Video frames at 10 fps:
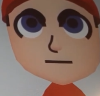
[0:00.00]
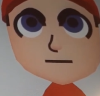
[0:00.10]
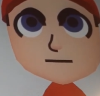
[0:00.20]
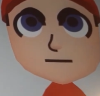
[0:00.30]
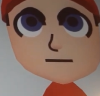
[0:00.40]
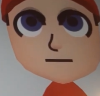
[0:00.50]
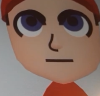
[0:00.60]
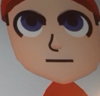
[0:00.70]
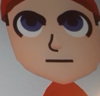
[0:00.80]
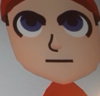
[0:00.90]

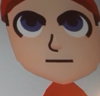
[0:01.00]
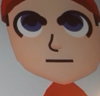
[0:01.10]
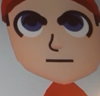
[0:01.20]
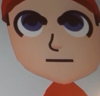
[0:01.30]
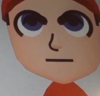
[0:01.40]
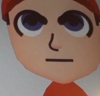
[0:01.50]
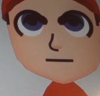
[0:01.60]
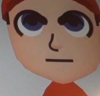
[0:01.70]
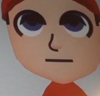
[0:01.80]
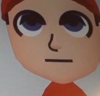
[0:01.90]
No one is speaking in this clip.